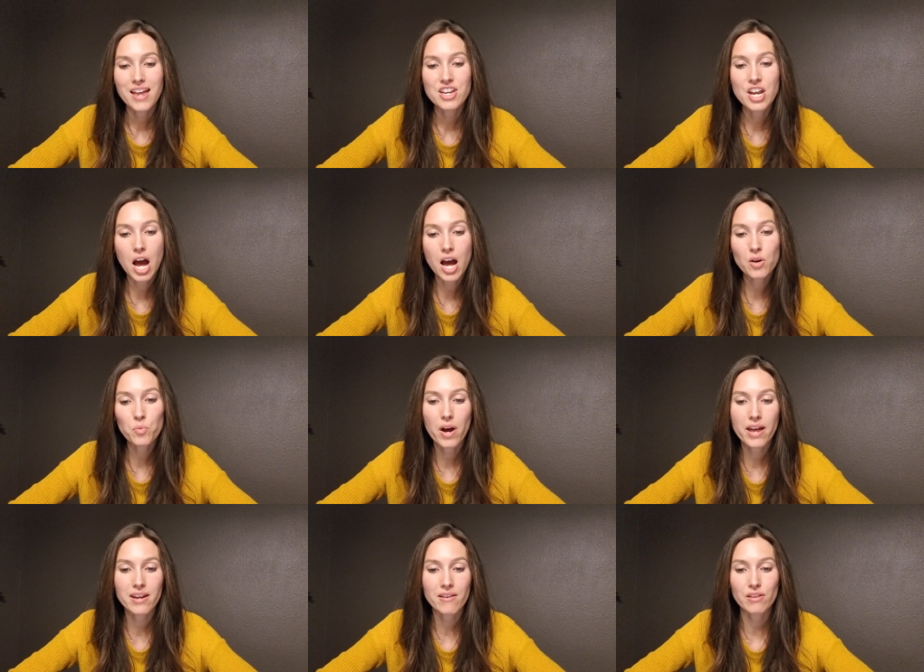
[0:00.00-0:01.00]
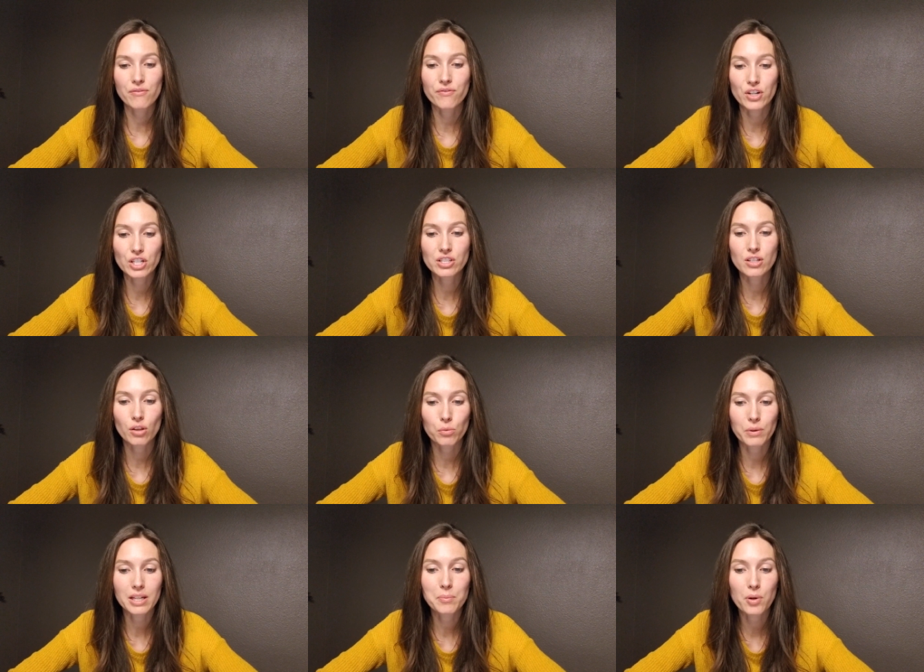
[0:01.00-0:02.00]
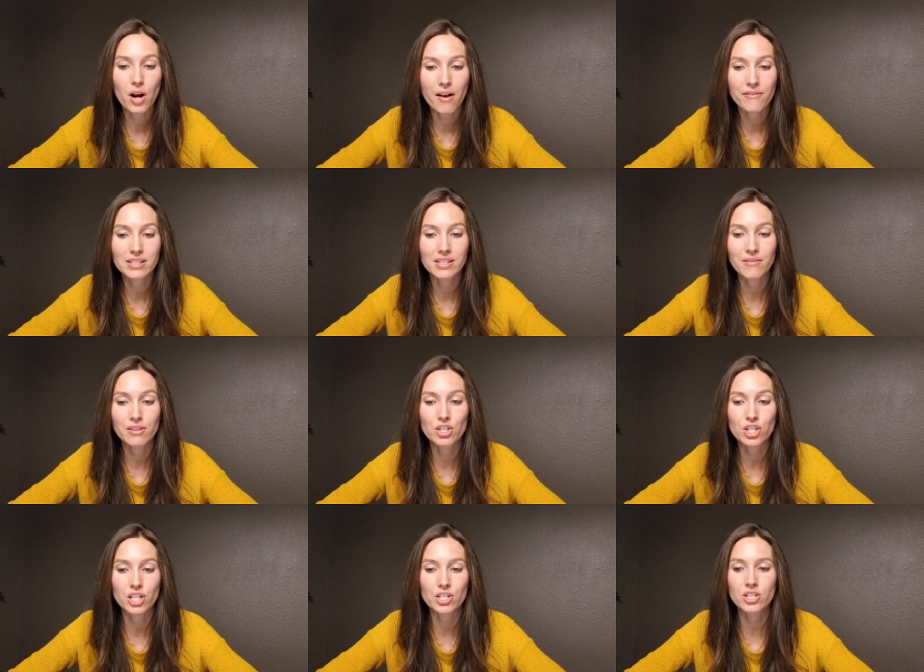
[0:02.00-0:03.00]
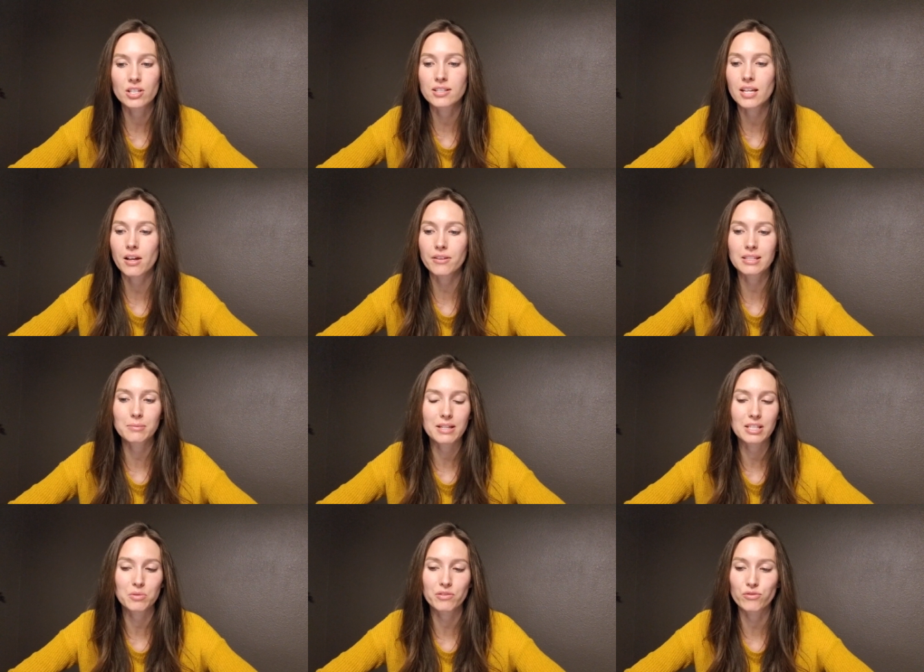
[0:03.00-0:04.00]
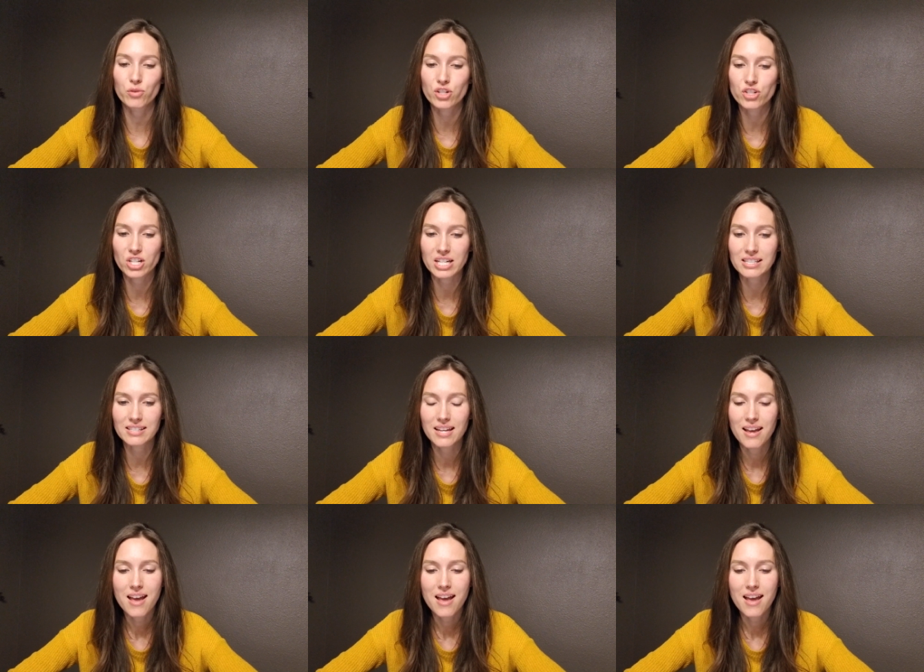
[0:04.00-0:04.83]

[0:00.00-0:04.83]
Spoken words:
Not one of the first three prophets of the church could tell these plates were forgeries.